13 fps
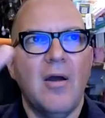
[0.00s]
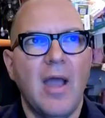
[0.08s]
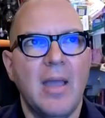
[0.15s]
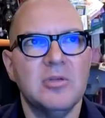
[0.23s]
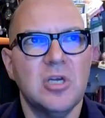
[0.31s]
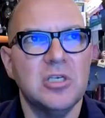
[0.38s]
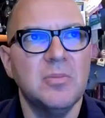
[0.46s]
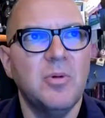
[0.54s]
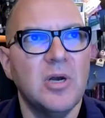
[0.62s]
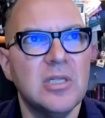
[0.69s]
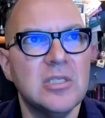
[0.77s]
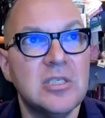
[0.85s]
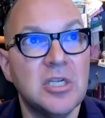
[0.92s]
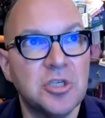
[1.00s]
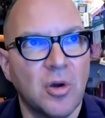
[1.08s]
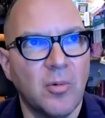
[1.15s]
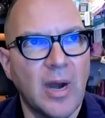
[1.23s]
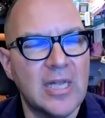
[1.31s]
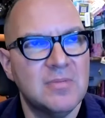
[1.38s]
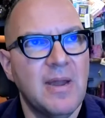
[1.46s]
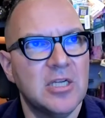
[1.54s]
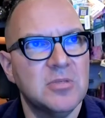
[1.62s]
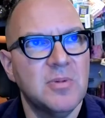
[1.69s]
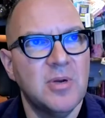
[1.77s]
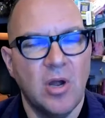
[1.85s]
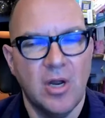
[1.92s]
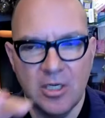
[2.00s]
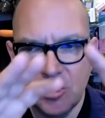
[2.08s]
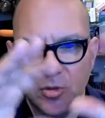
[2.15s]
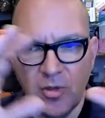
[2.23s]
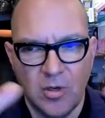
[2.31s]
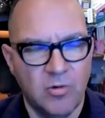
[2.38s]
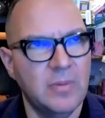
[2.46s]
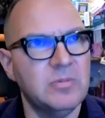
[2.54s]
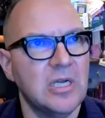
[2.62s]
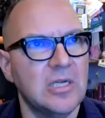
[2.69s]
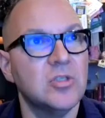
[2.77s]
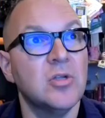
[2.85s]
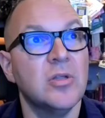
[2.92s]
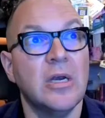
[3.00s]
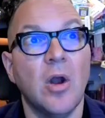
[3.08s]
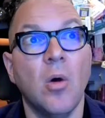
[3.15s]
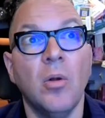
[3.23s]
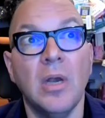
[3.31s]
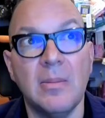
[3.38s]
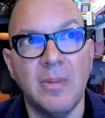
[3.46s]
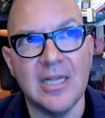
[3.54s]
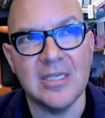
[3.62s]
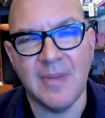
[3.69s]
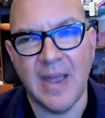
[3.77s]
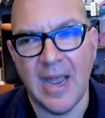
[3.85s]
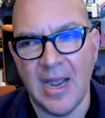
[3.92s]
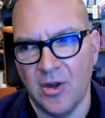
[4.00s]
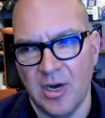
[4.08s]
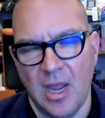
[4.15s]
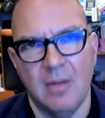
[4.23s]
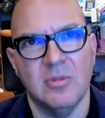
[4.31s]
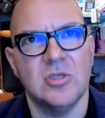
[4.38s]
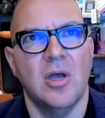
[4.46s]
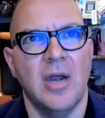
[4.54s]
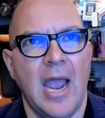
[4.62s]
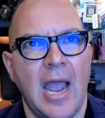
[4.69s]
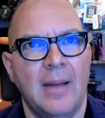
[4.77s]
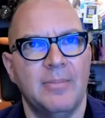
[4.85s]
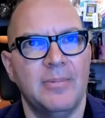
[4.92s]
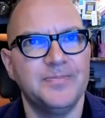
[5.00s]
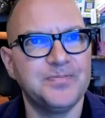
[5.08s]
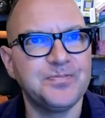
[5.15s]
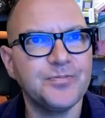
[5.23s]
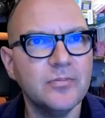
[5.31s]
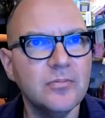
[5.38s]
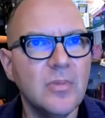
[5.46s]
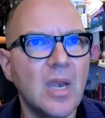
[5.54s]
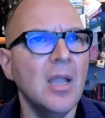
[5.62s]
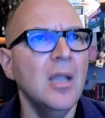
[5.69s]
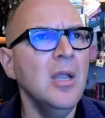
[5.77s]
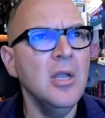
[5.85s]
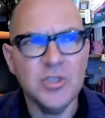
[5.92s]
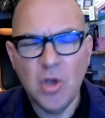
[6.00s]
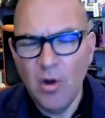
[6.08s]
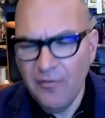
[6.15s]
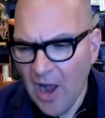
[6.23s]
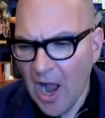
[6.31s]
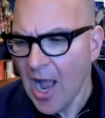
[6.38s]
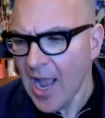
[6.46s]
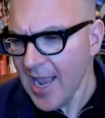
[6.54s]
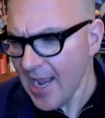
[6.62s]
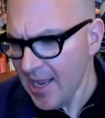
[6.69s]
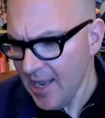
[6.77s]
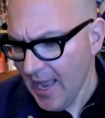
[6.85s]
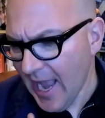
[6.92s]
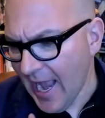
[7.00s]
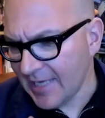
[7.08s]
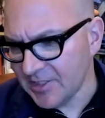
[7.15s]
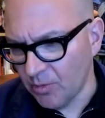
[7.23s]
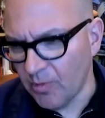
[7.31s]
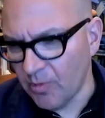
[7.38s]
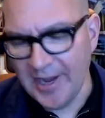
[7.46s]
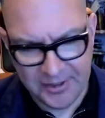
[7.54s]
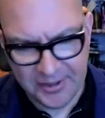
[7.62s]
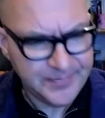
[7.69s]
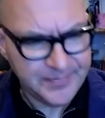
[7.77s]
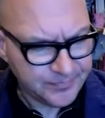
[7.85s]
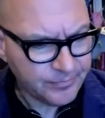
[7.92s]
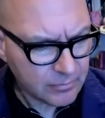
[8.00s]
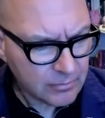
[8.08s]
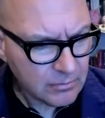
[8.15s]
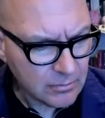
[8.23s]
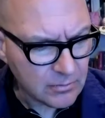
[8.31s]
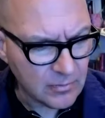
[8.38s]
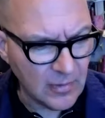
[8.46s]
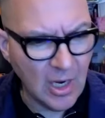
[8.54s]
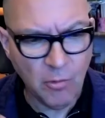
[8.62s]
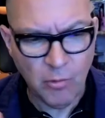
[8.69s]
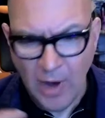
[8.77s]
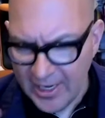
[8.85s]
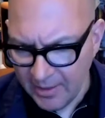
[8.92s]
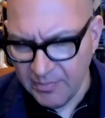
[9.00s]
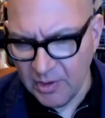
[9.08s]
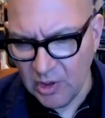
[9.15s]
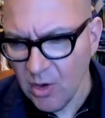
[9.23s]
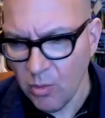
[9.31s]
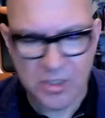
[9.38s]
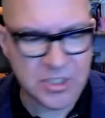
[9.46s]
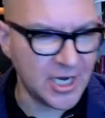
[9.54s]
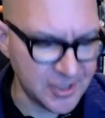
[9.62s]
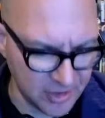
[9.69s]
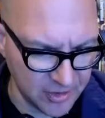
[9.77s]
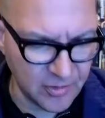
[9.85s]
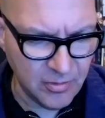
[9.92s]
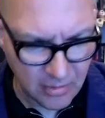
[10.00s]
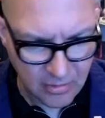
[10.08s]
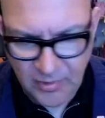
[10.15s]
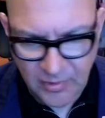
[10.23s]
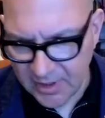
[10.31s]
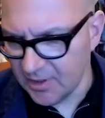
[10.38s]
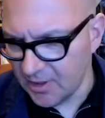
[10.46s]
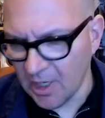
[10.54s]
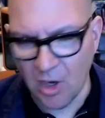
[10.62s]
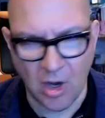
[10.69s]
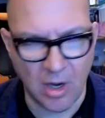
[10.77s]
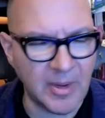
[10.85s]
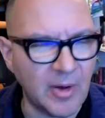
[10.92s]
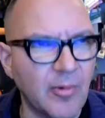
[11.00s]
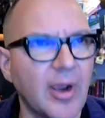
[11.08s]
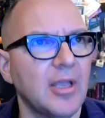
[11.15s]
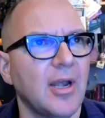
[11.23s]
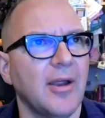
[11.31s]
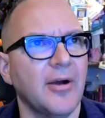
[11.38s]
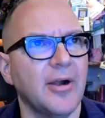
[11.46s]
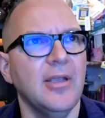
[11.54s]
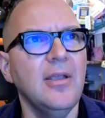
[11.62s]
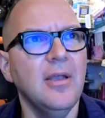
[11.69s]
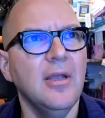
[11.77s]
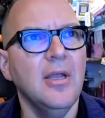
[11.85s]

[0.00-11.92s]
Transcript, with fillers: Amazon to put its digital rights management on it, to encrypt it so that it only plays back on an Amazon app. So if I, as a writer, write a book, which I do with alarming regularity.